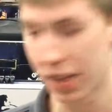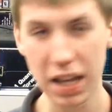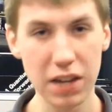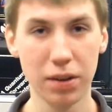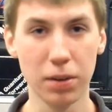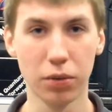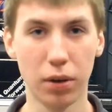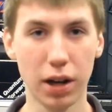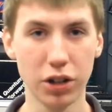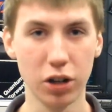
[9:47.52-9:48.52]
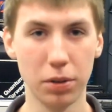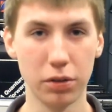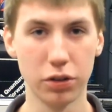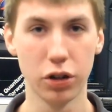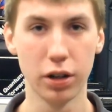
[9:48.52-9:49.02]
thank you very much for watching. Hope
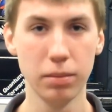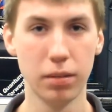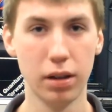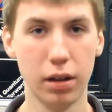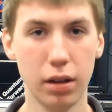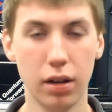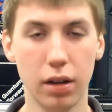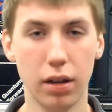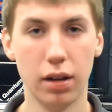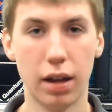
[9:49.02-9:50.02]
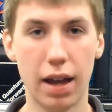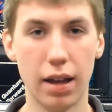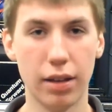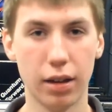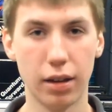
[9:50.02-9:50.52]
you enjoyed,
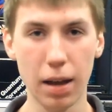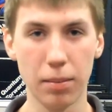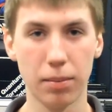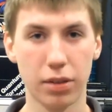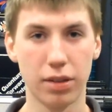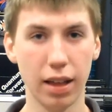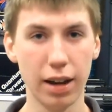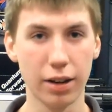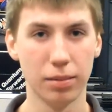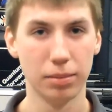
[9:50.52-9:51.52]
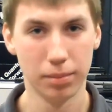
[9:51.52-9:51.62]
and yeah, see you later.